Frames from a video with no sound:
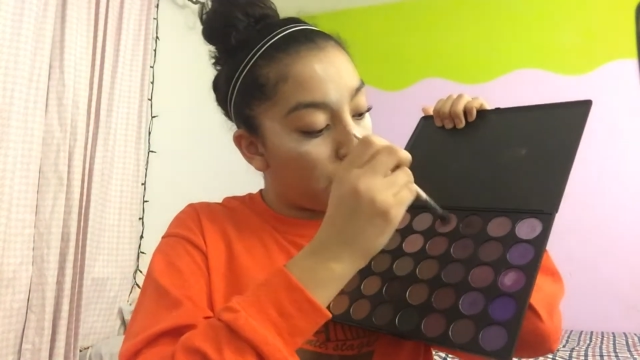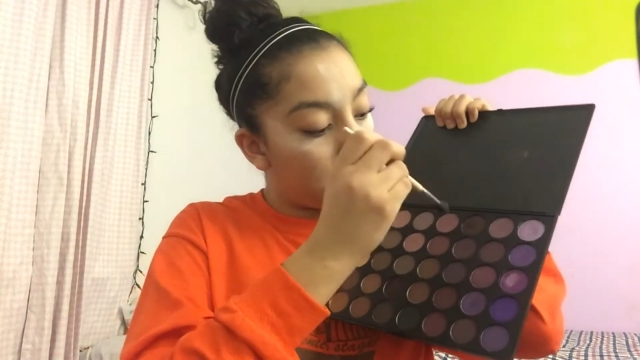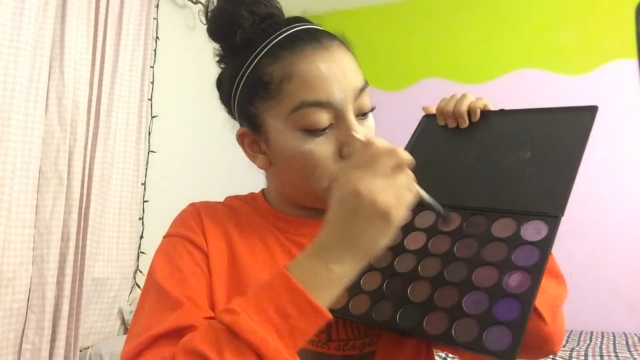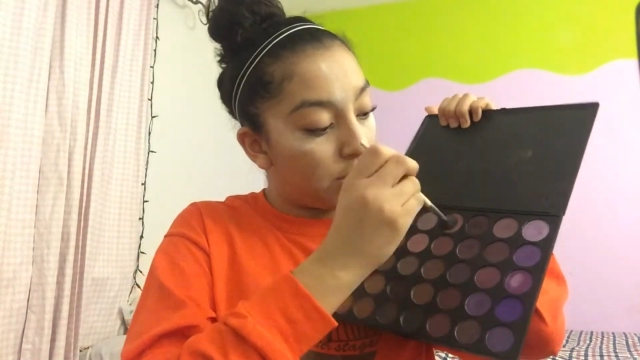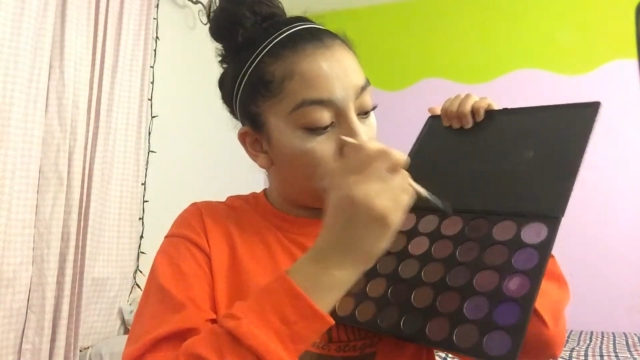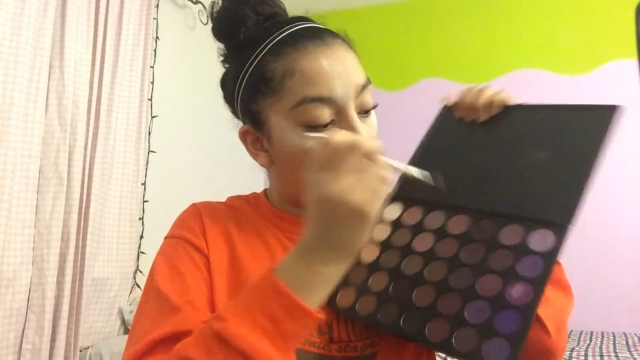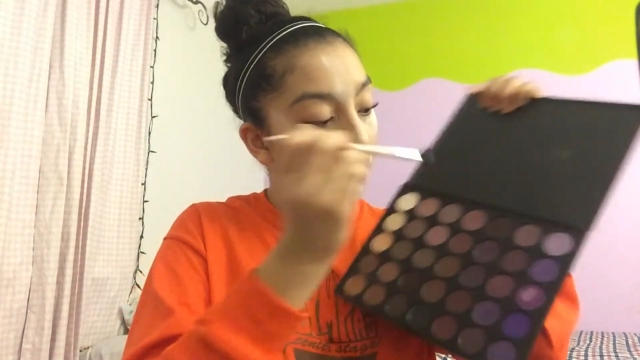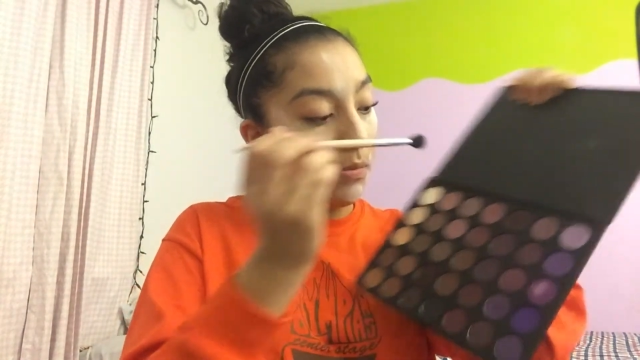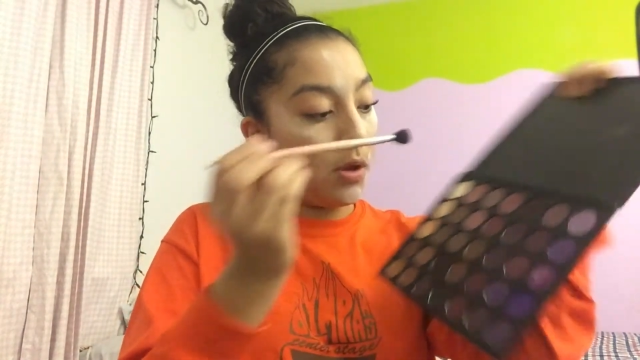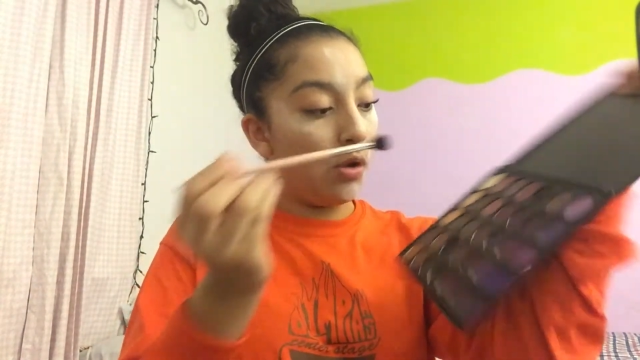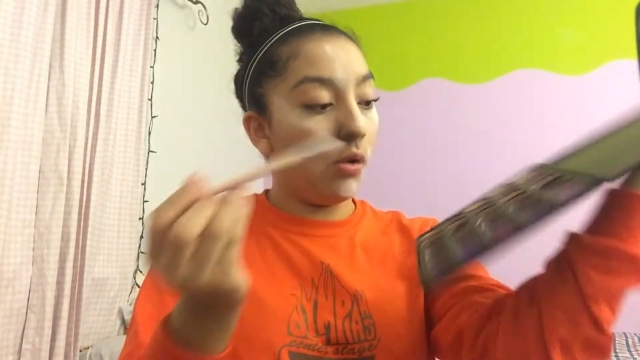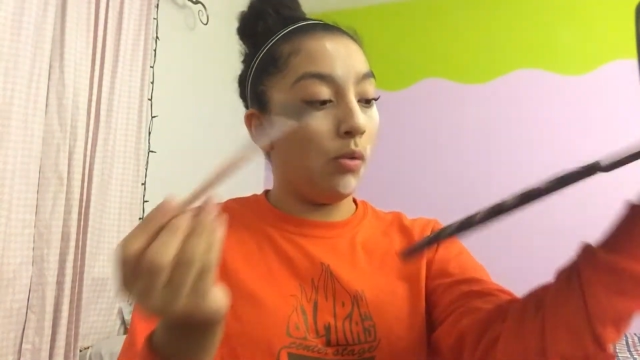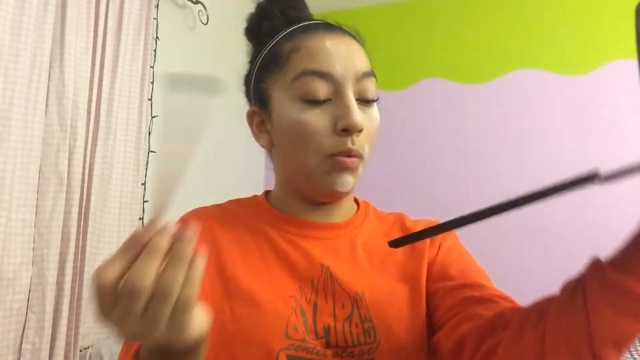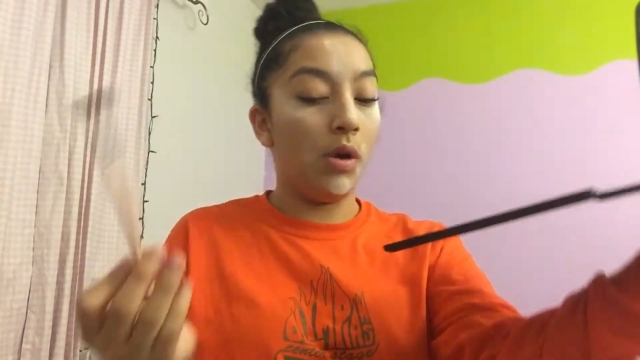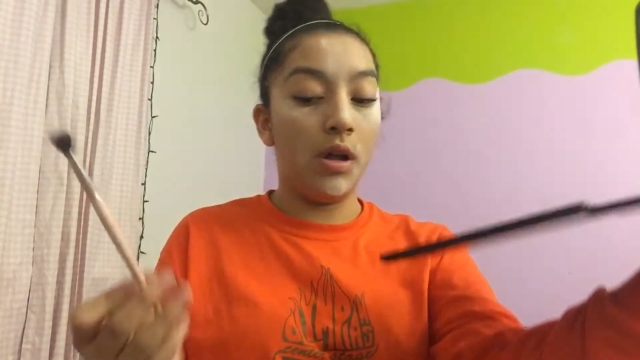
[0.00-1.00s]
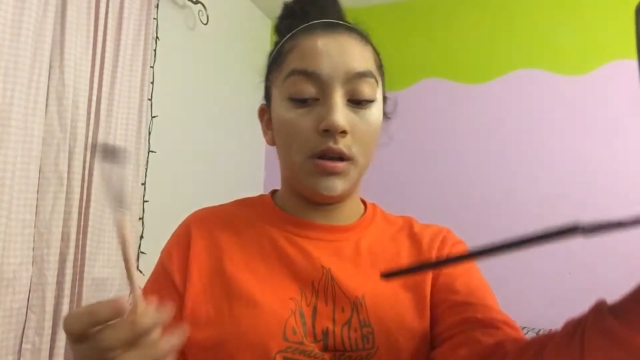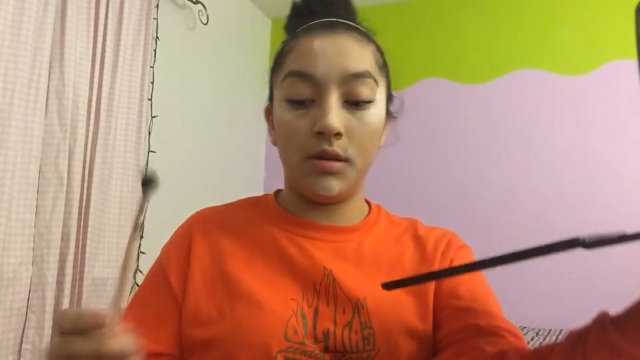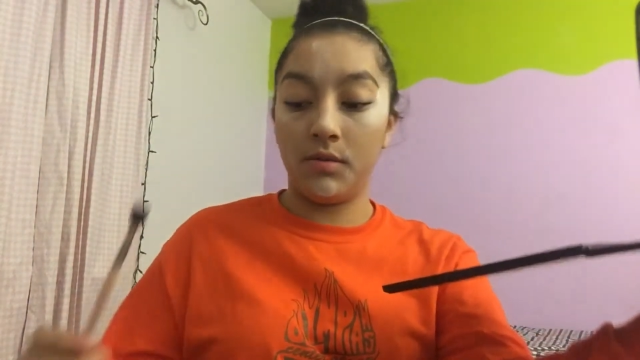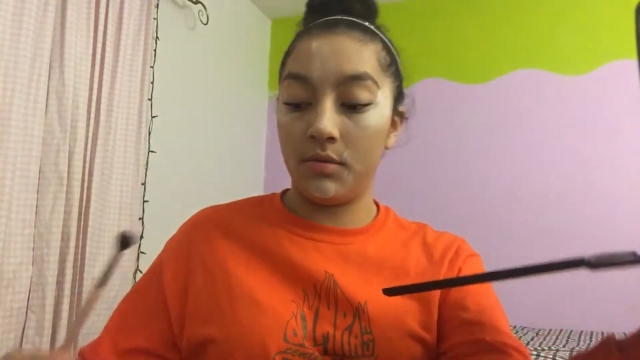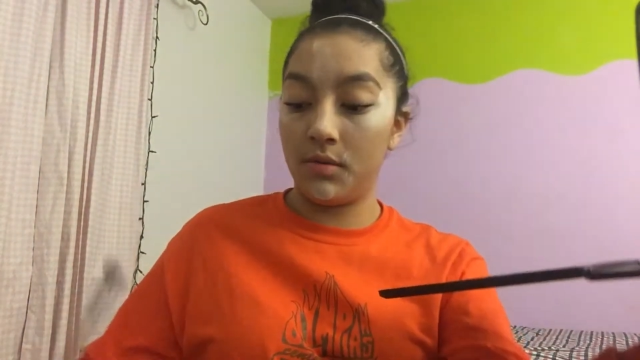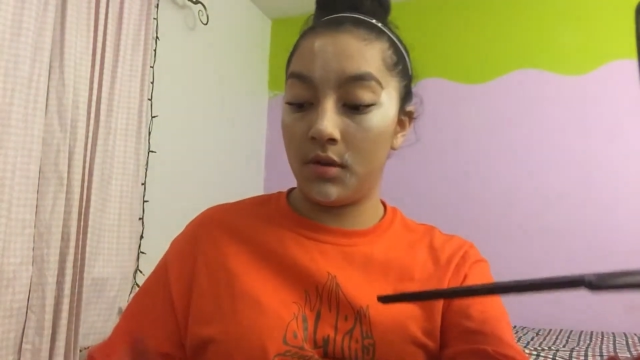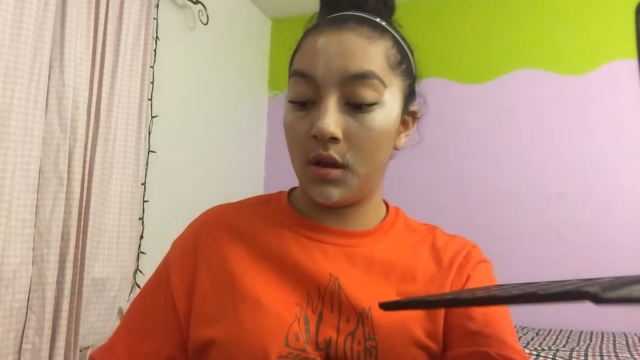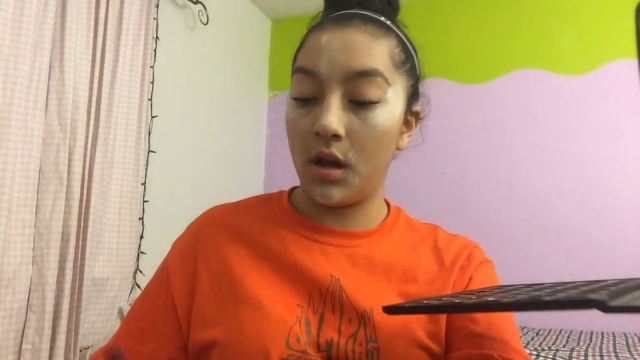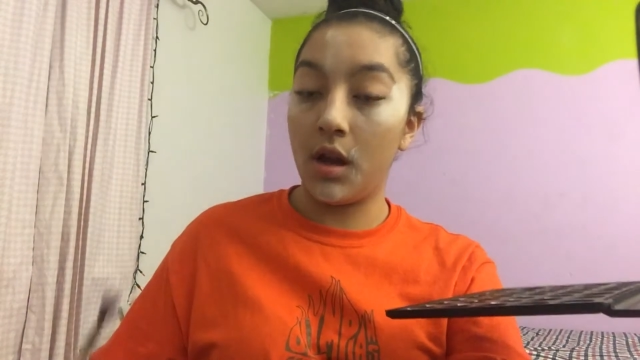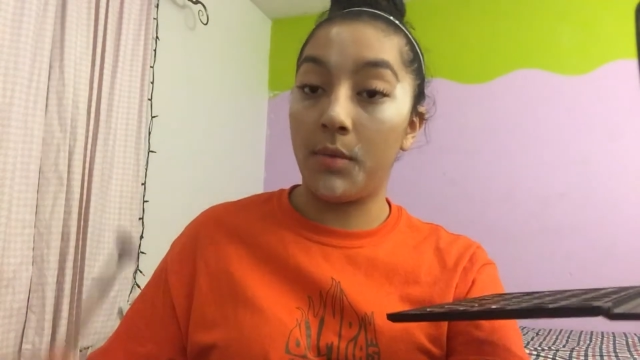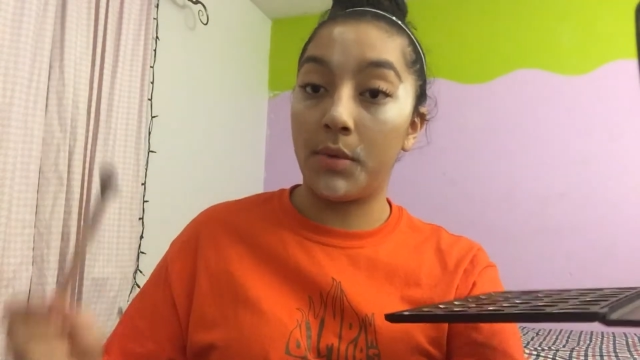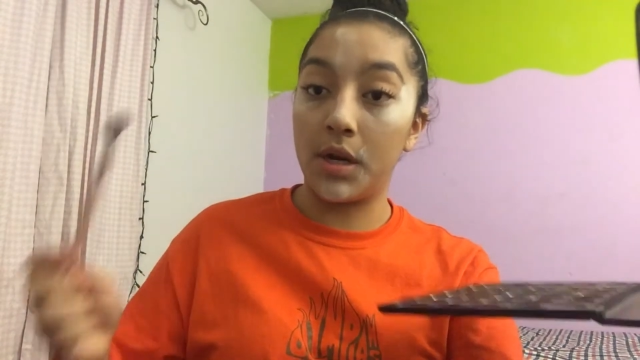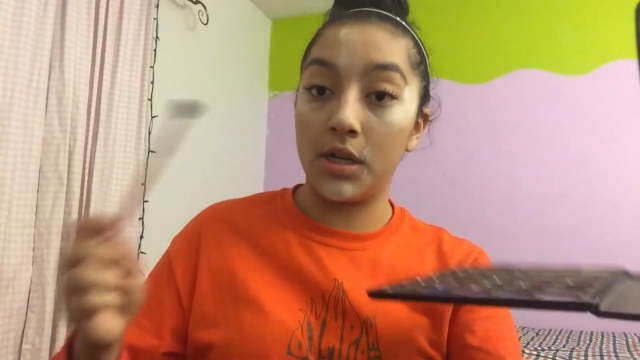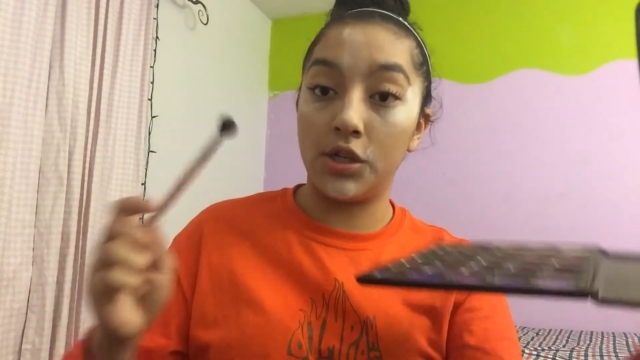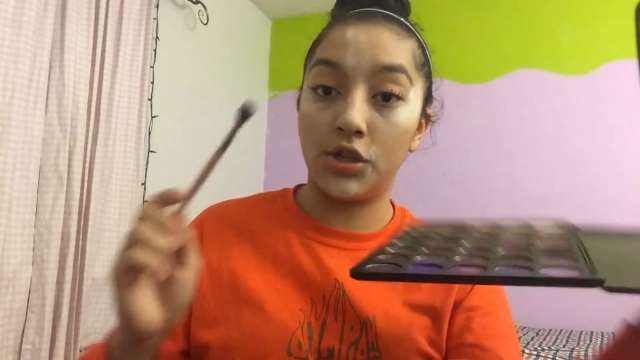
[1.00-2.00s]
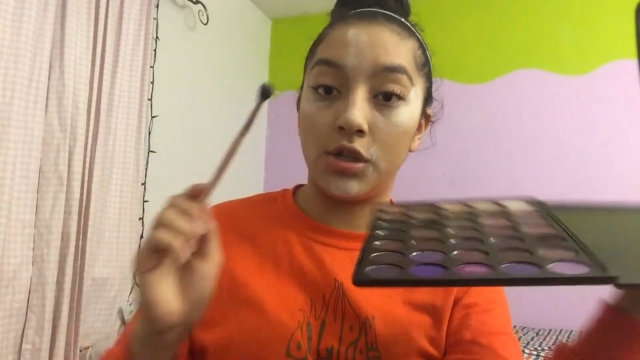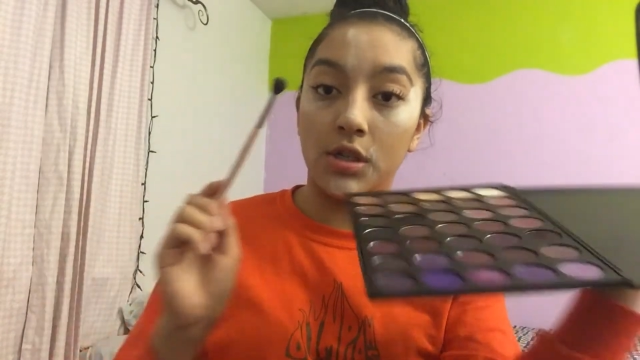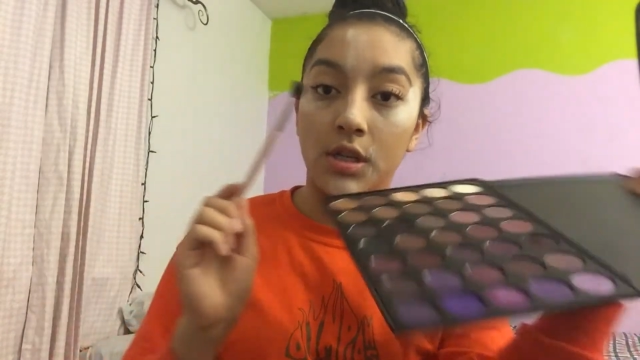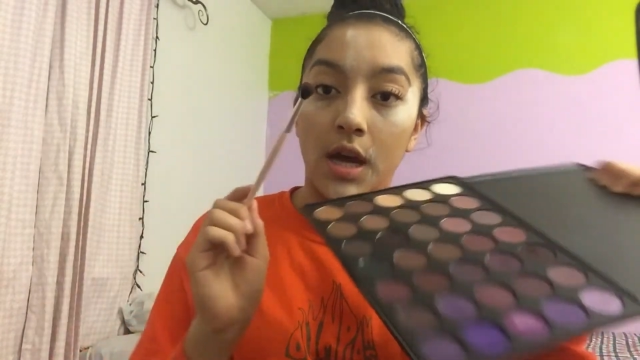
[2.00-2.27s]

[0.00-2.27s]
which is the middle one, and I'm gonna just